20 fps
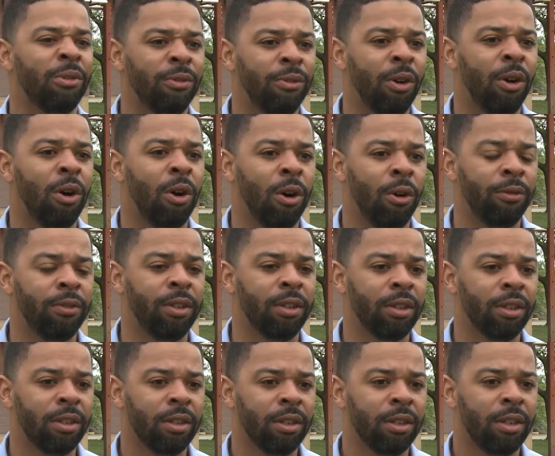involved
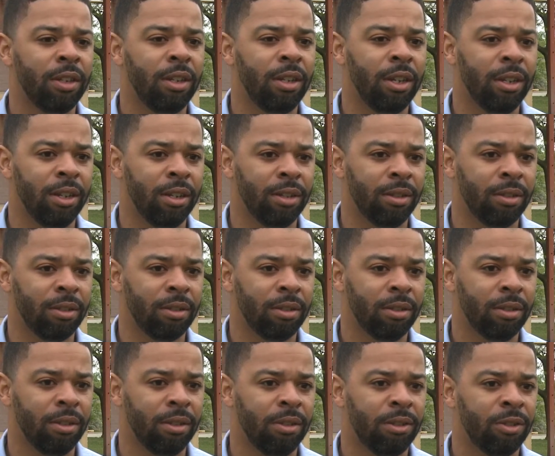it
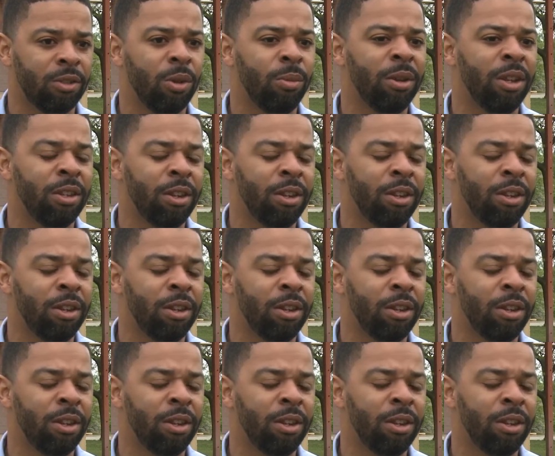is. There's so many